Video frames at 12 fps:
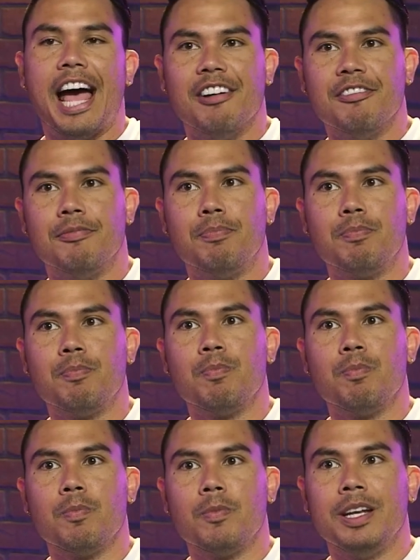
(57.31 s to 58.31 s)
have
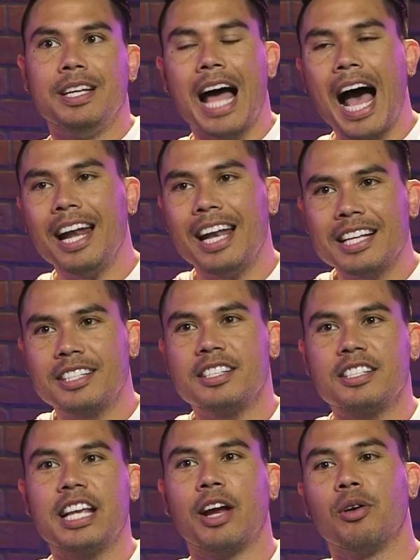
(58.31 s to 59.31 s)
not
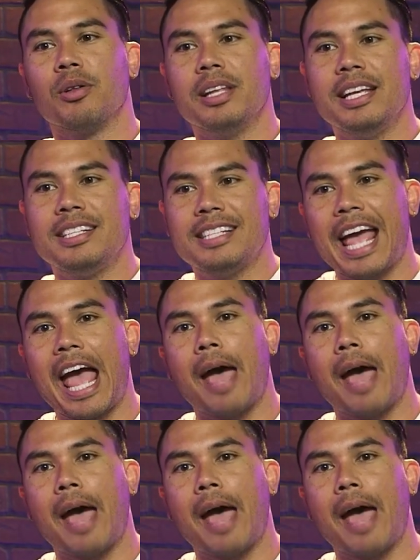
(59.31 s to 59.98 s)
necessarily